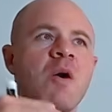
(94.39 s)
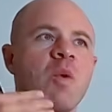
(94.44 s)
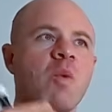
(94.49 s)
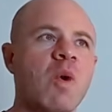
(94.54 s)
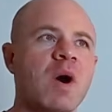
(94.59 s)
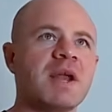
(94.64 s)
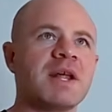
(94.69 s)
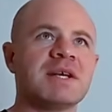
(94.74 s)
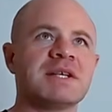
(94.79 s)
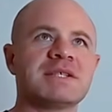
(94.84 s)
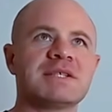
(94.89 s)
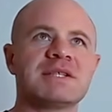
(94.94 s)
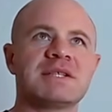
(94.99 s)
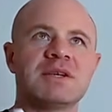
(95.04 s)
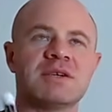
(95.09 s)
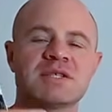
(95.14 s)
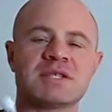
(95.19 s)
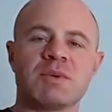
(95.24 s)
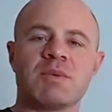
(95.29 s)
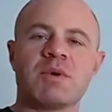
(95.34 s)
One is
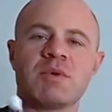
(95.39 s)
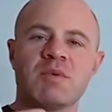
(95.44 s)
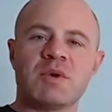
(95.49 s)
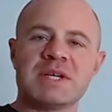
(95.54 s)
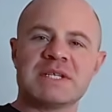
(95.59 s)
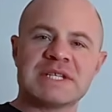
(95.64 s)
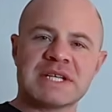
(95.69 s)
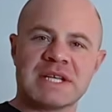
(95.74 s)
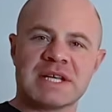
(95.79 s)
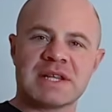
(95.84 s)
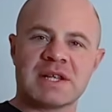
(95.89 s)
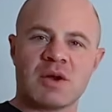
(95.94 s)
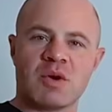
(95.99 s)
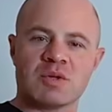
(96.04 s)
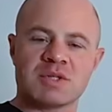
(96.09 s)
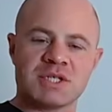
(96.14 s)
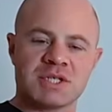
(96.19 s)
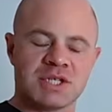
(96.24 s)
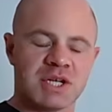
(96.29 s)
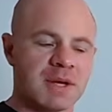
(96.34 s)
there's someone recently that
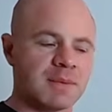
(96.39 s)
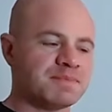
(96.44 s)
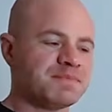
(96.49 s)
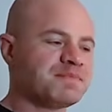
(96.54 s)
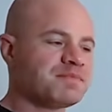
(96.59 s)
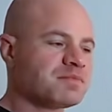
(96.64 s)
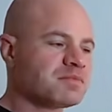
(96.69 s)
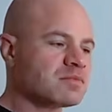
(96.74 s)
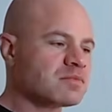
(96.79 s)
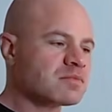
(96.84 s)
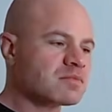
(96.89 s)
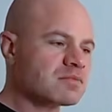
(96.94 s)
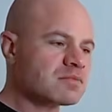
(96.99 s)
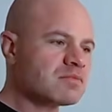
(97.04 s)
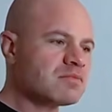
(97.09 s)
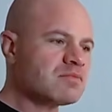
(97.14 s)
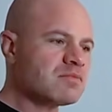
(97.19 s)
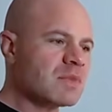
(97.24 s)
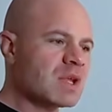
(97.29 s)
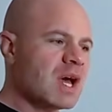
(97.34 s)
owns a gym
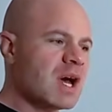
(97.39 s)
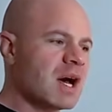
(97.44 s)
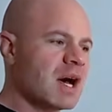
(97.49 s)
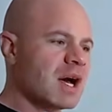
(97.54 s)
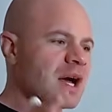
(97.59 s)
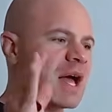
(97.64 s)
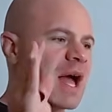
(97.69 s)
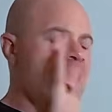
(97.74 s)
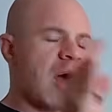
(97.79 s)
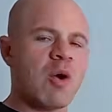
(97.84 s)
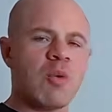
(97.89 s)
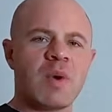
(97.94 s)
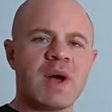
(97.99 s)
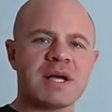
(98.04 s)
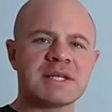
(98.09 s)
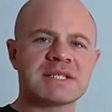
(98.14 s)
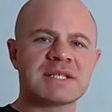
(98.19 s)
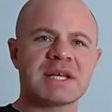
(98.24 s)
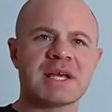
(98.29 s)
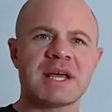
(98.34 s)
out
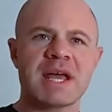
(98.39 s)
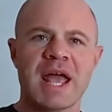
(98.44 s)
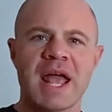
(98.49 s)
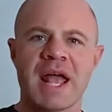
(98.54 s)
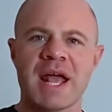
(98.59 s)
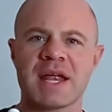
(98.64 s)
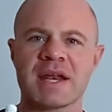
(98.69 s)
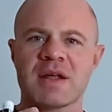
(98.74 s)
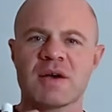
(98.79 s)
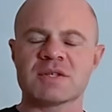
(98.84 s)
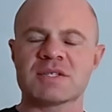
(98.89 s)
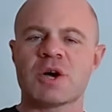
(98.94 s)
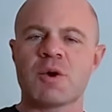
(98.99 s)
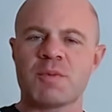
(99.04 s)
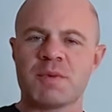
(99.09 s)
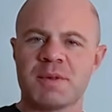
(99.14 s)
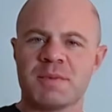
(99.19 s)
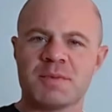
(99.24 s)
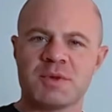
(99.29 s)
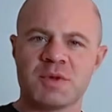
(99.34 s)
west, and I was
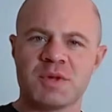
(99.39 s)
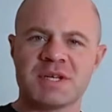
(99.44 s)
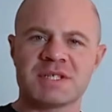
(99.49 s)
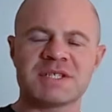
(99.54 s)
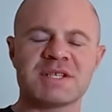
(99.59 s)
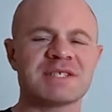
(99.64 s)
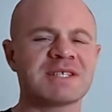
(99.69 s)
helping them do this.